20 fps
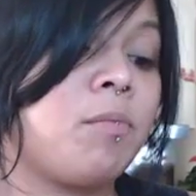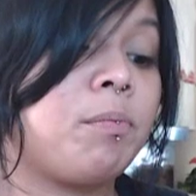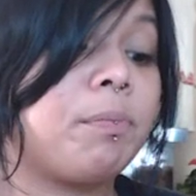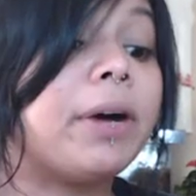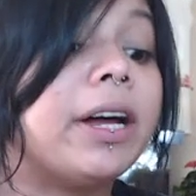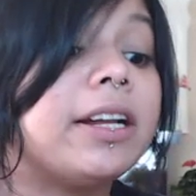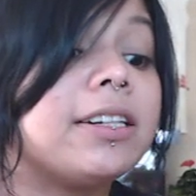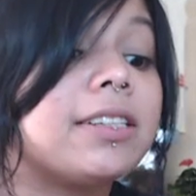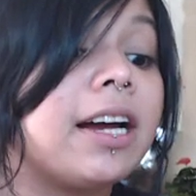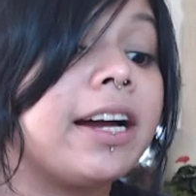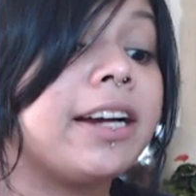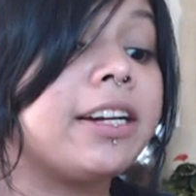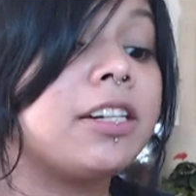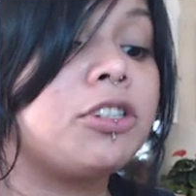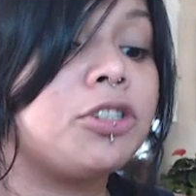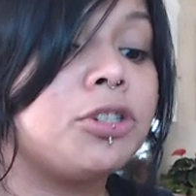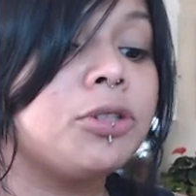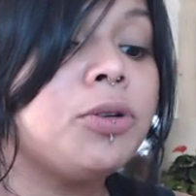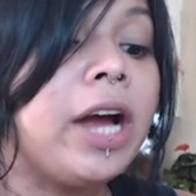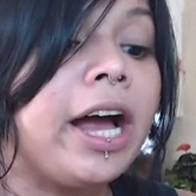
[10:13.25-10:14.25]
But I
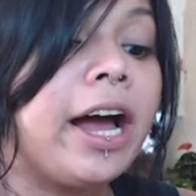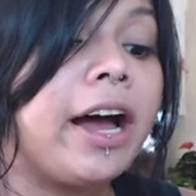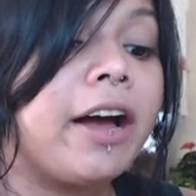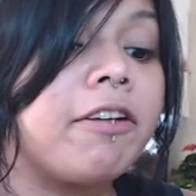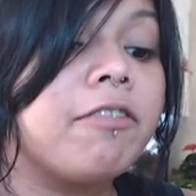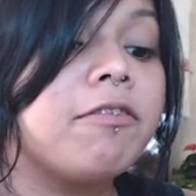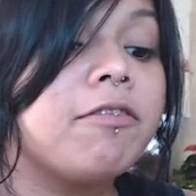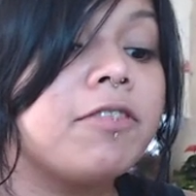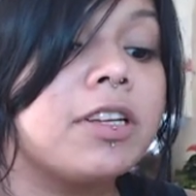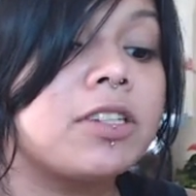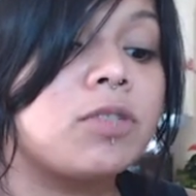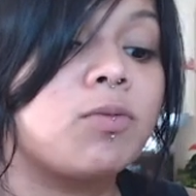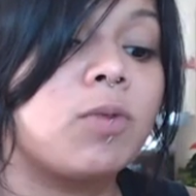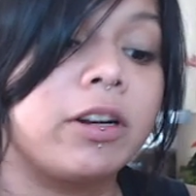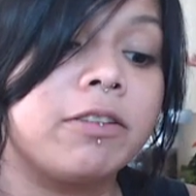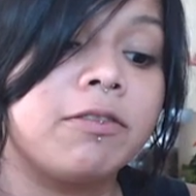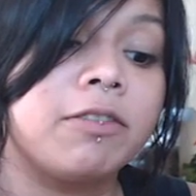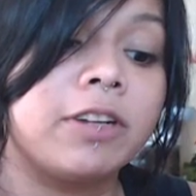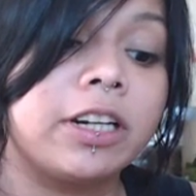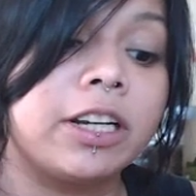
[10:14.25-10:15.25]
do have this
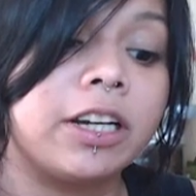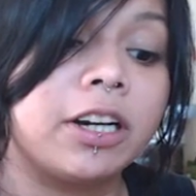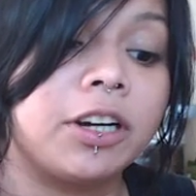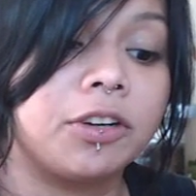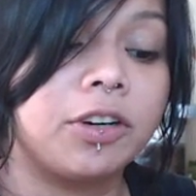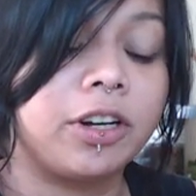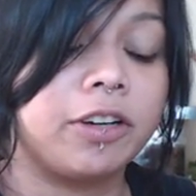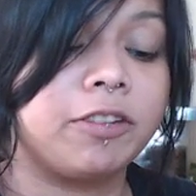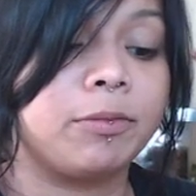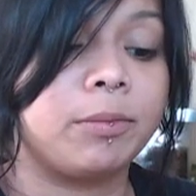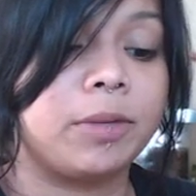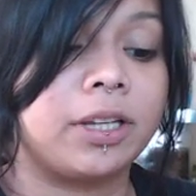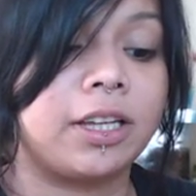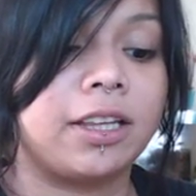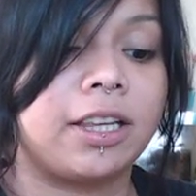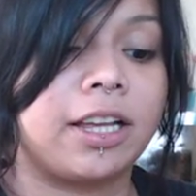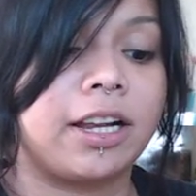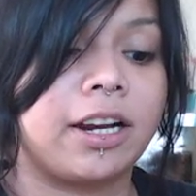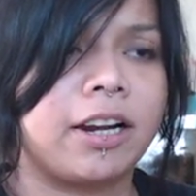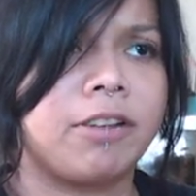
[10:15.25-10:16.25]
one video of me
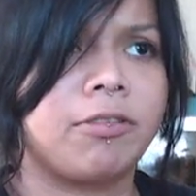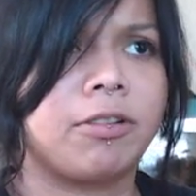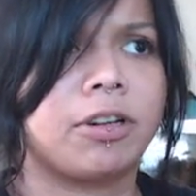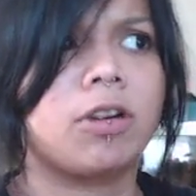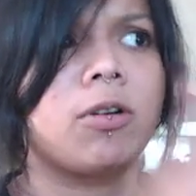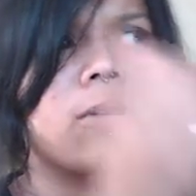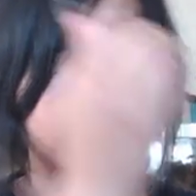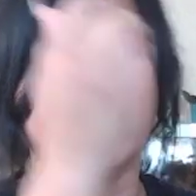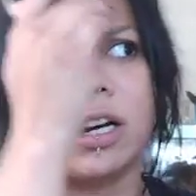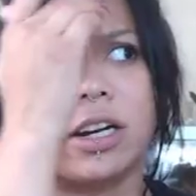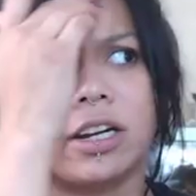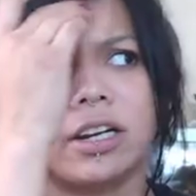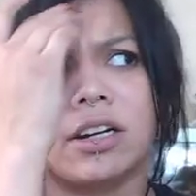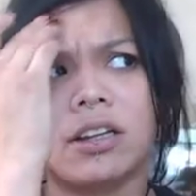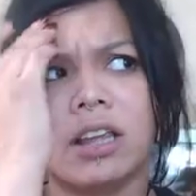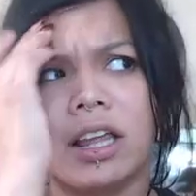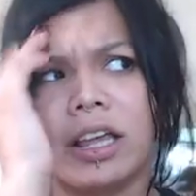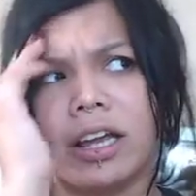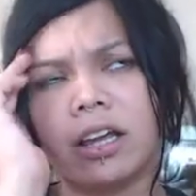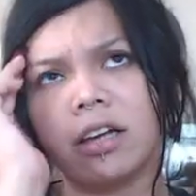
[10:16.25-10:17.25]
that I recorded
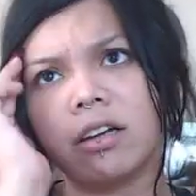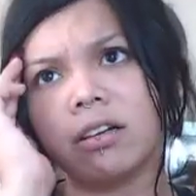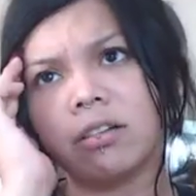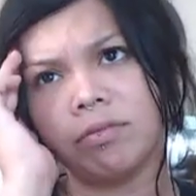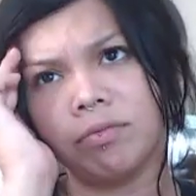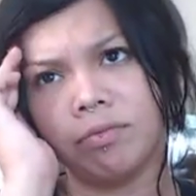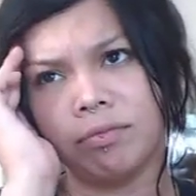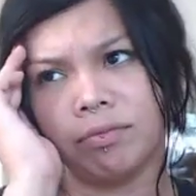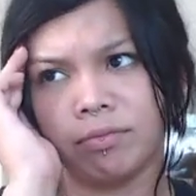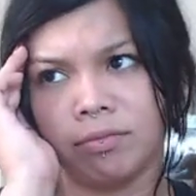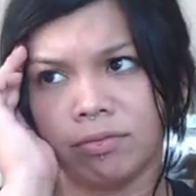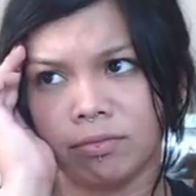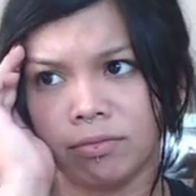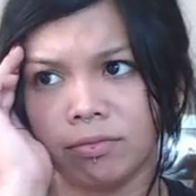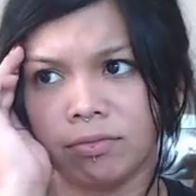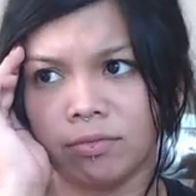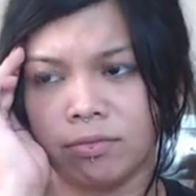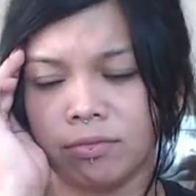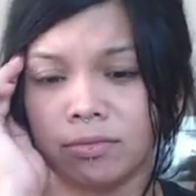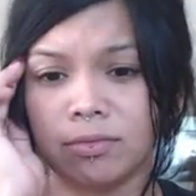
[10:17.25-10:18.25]
like
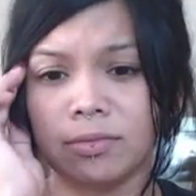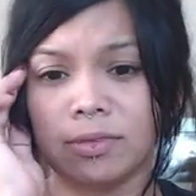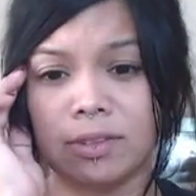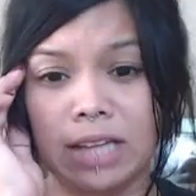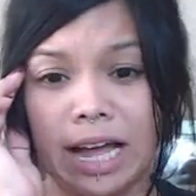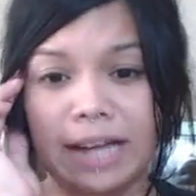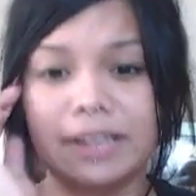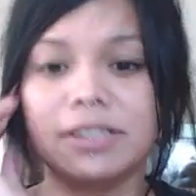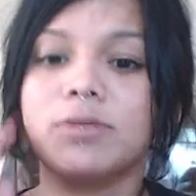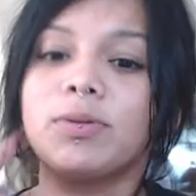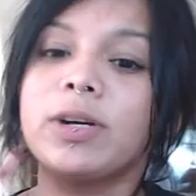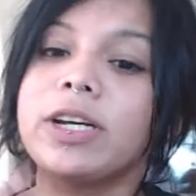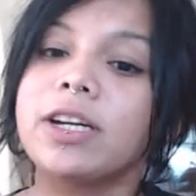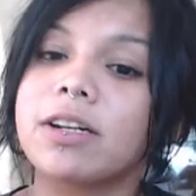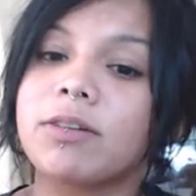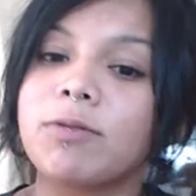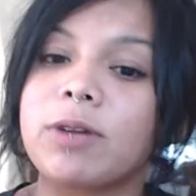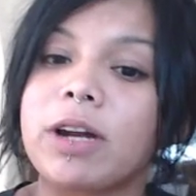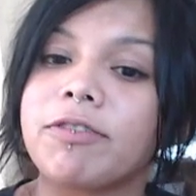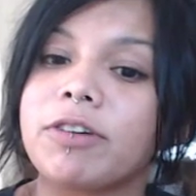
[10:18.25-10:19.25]
last week
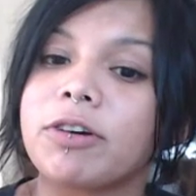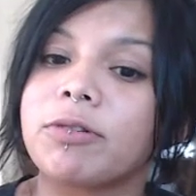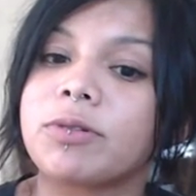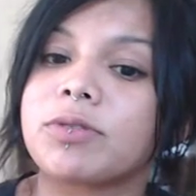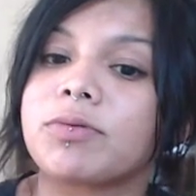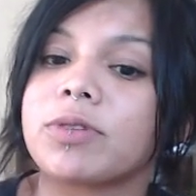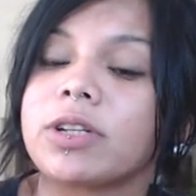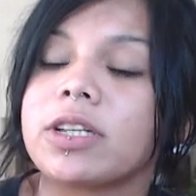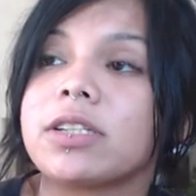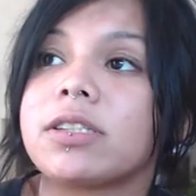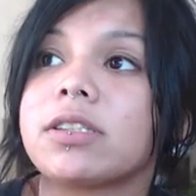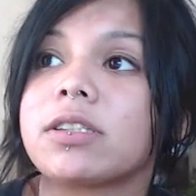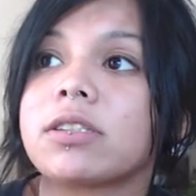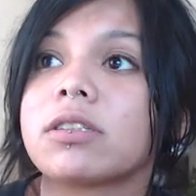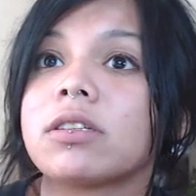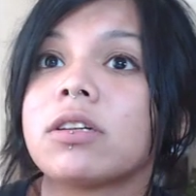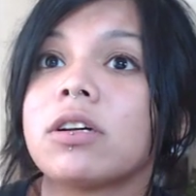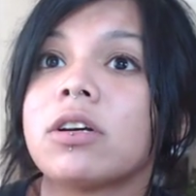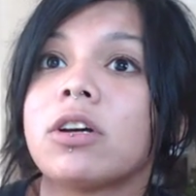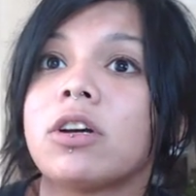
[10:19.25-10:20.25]
whenever it was really
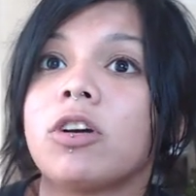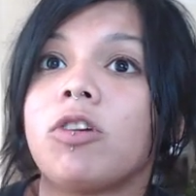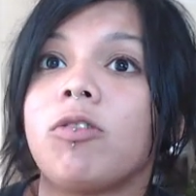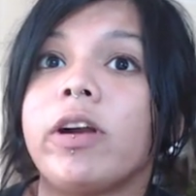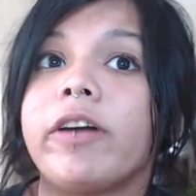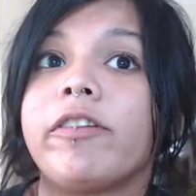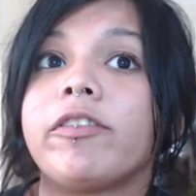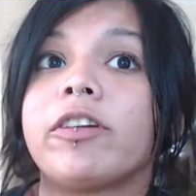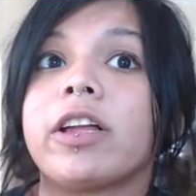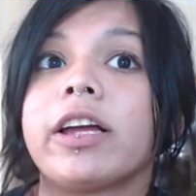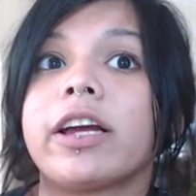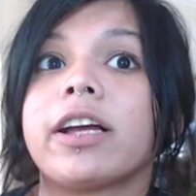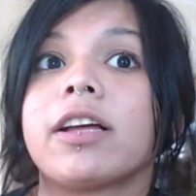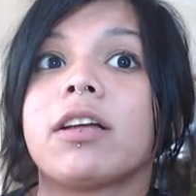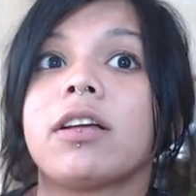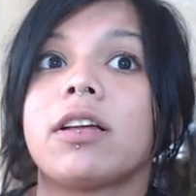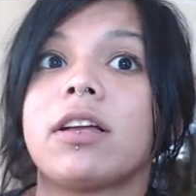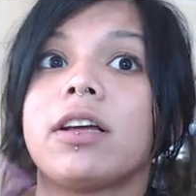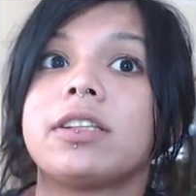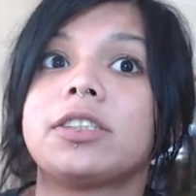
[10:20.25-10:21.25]
whenever like
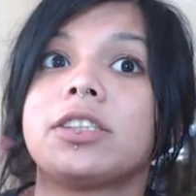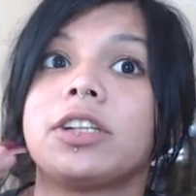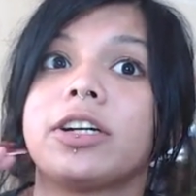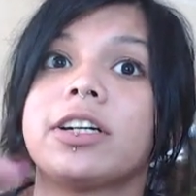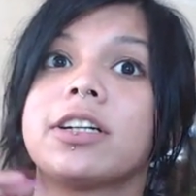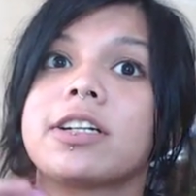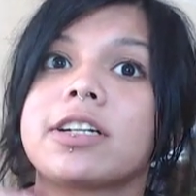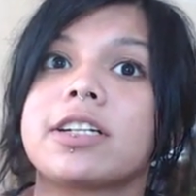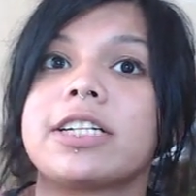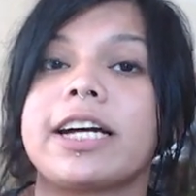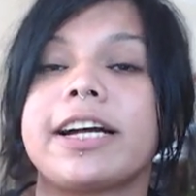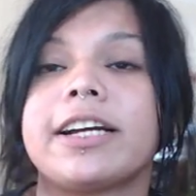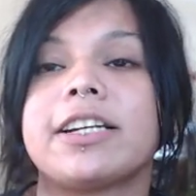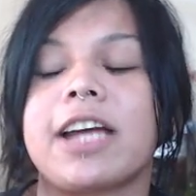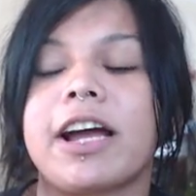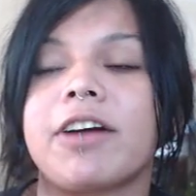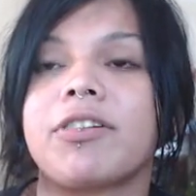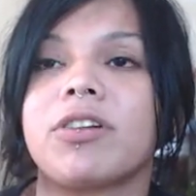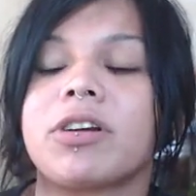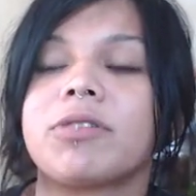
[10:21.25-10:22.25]
it started to die
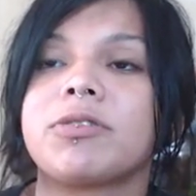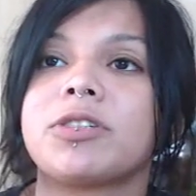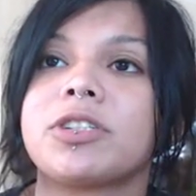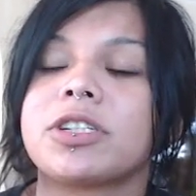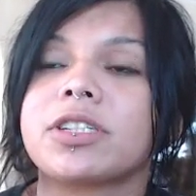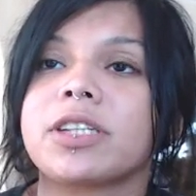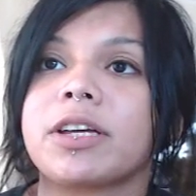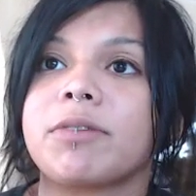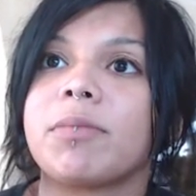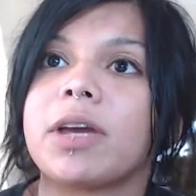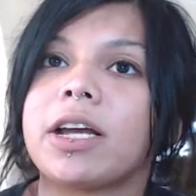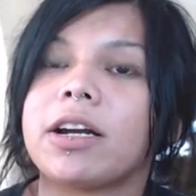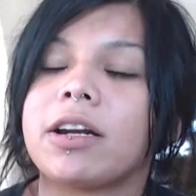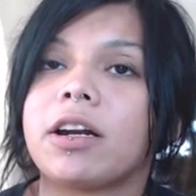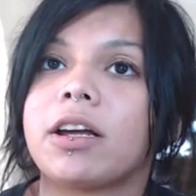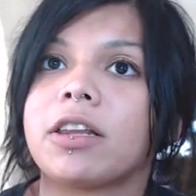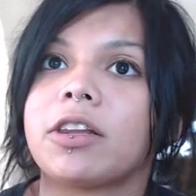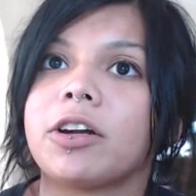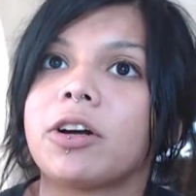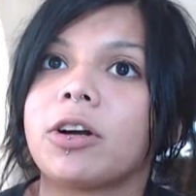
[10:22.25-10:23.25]
down and it was just like me and
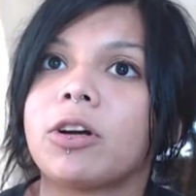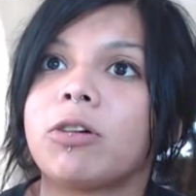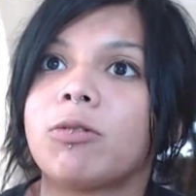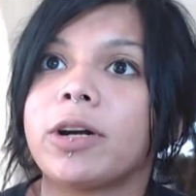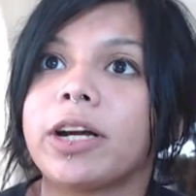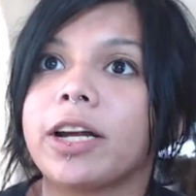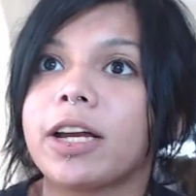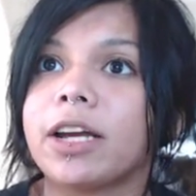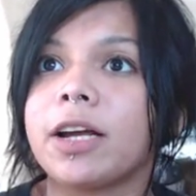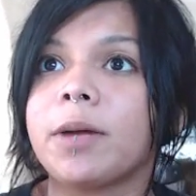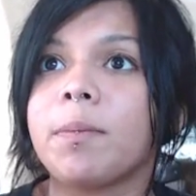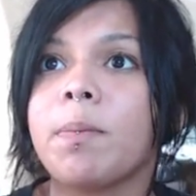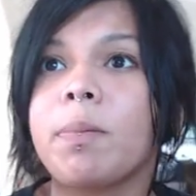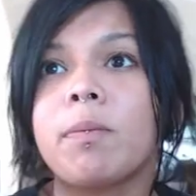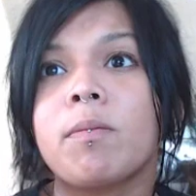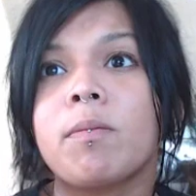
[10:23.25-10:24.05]
another girl working.